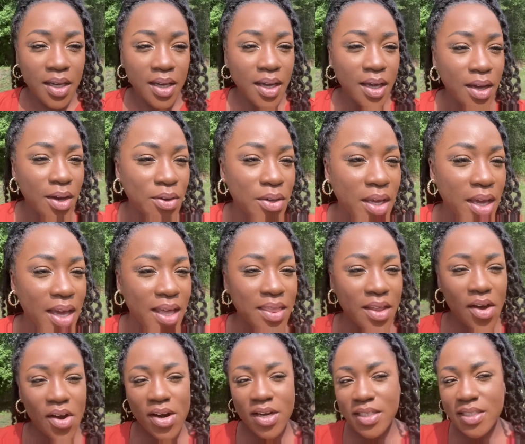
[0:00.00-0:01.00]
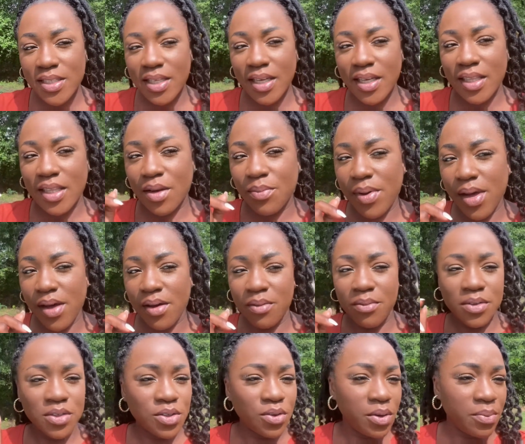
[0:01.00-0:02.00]
Oh yeah, and the hardest thing about
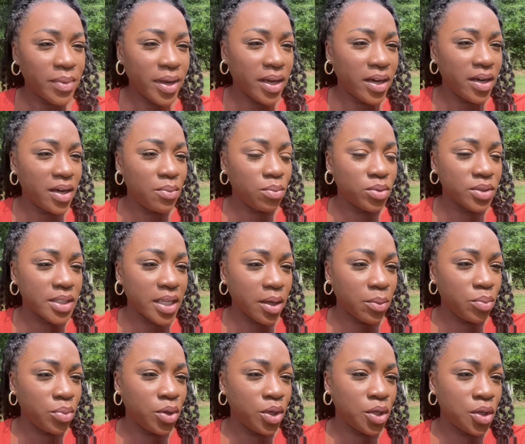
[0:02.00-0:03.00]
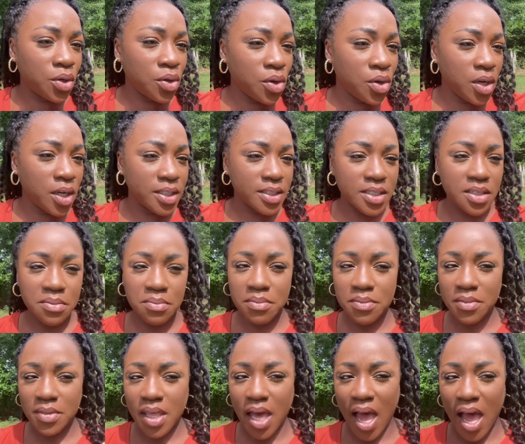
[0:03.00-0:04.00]
doing makeup was like putting on
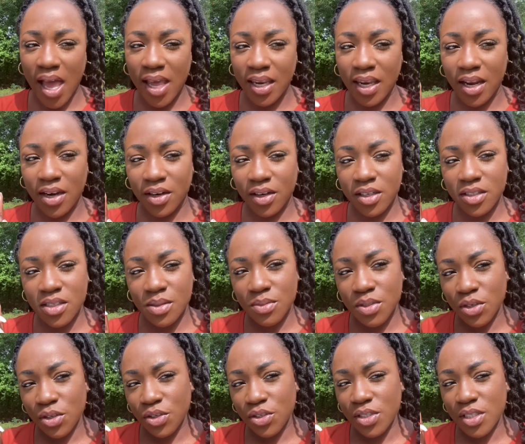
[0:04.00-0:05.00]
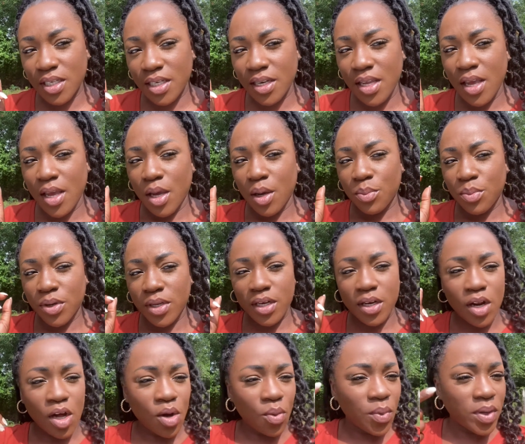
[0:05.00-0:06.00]
the eyeliner, because I'm so used to putting it
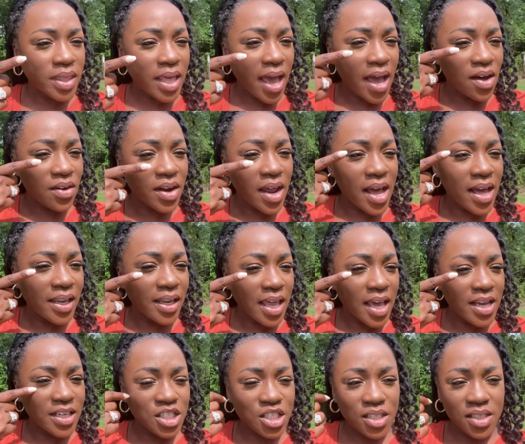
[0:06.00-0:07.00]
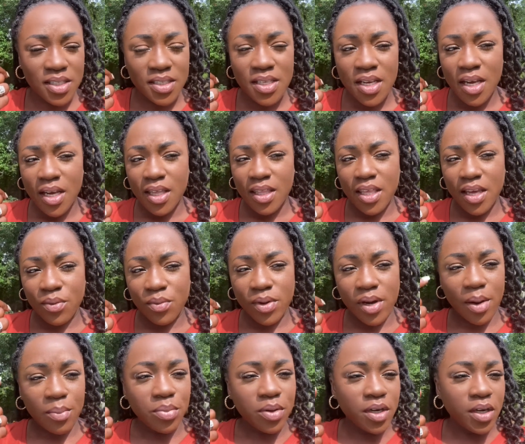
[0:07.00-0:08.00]
on without eyelashes that when
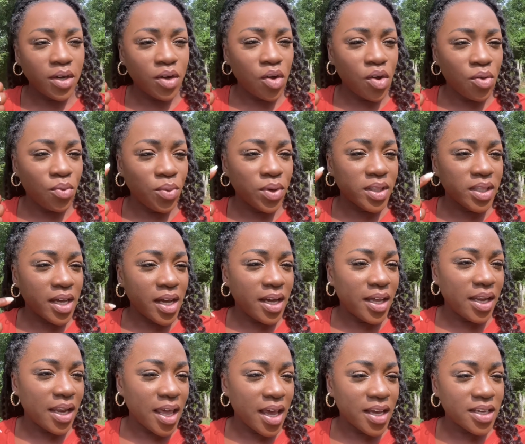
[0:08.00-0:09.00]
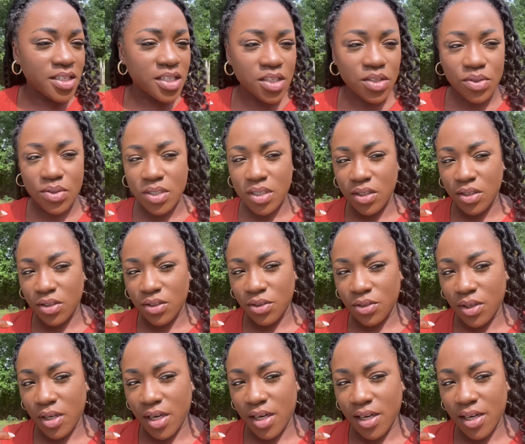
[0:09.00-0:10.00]
I put it on with the eyelashes, it was a little
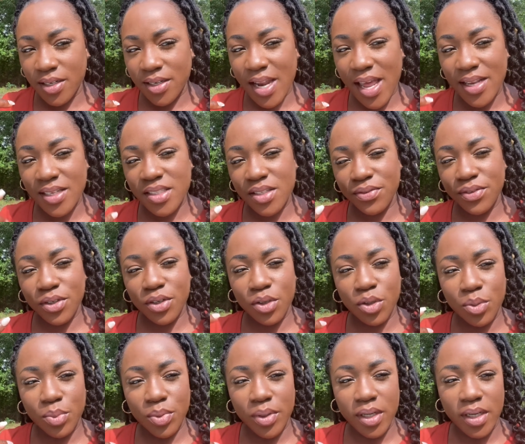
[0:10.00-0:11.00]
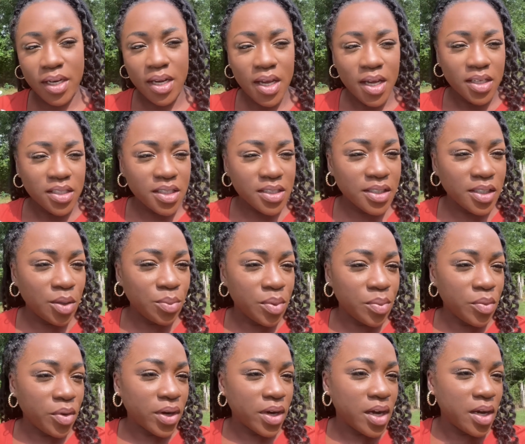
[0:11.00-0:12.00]
not difficult, but just a little bit
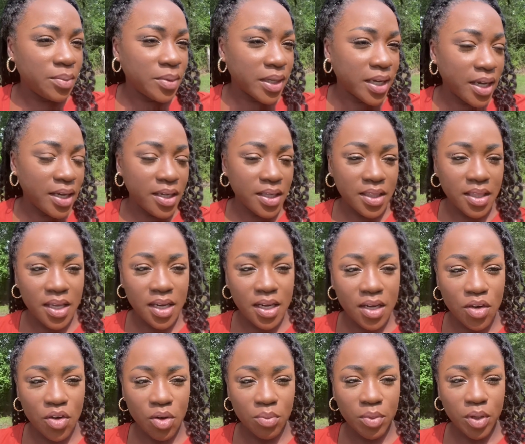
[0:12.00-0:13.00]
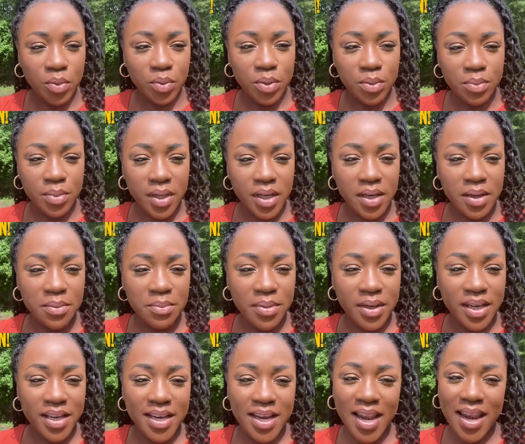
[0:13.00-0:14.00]
more complicated than it normally would be.
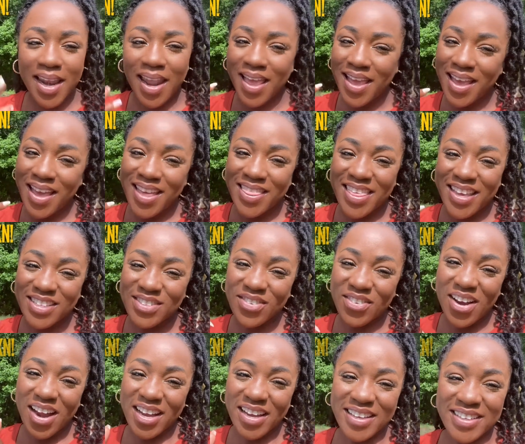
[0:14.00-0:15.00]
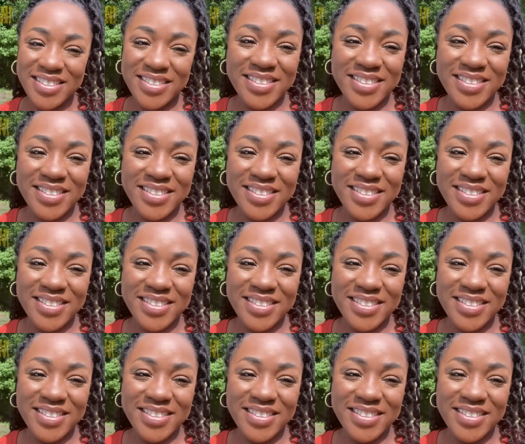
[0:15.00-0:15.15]
But thanks for rocking.